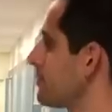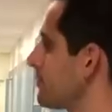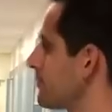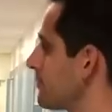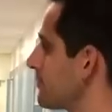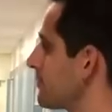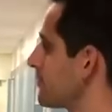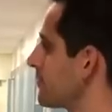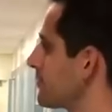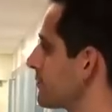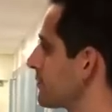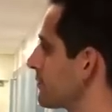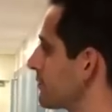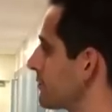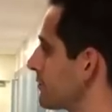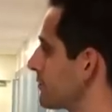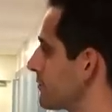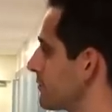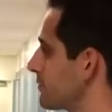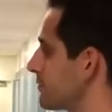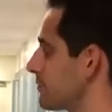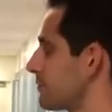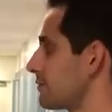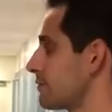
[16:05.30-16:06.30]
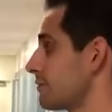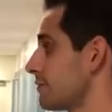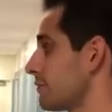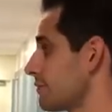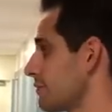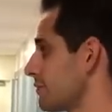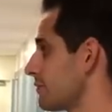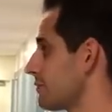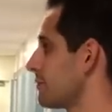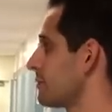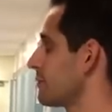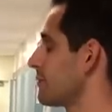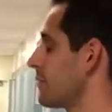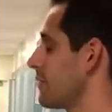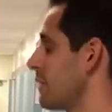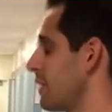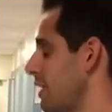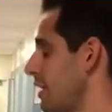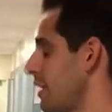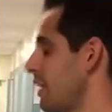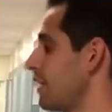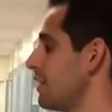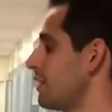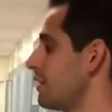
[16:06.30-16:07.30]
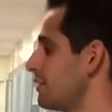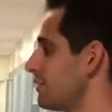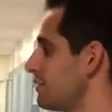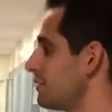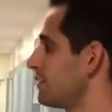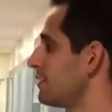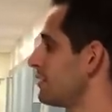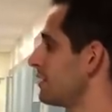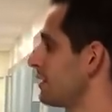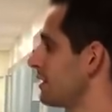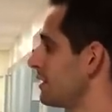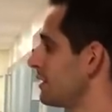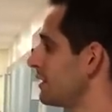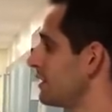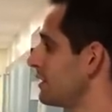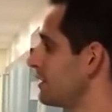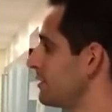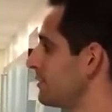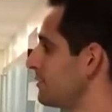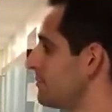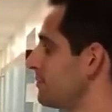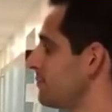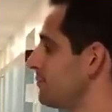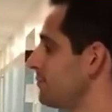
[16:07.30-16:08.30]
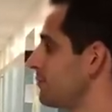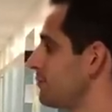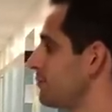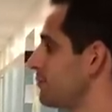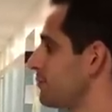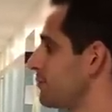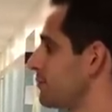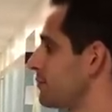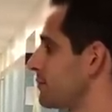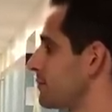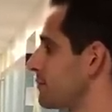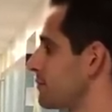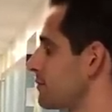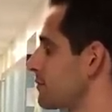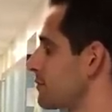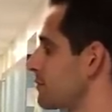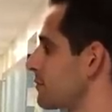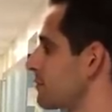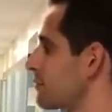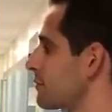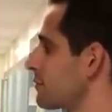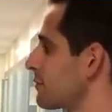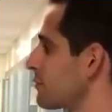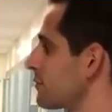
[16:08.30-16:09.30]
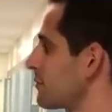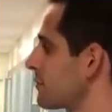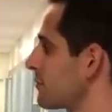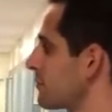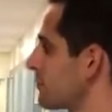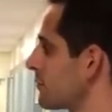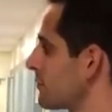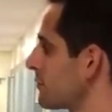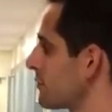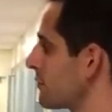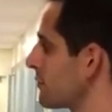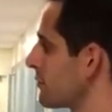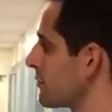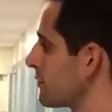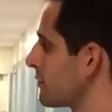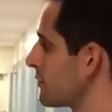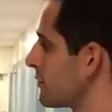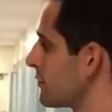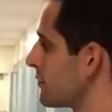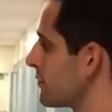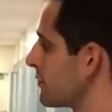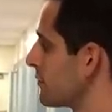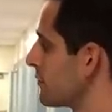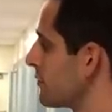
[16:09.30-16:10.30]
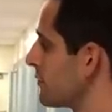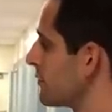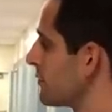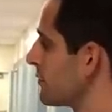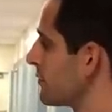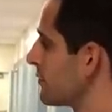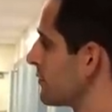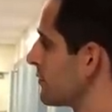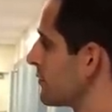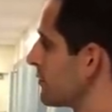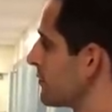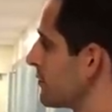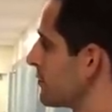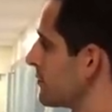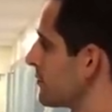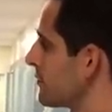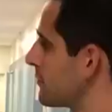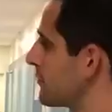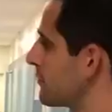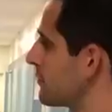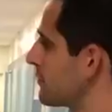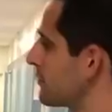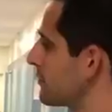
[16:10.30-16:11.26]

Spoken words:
This person isn't speaking.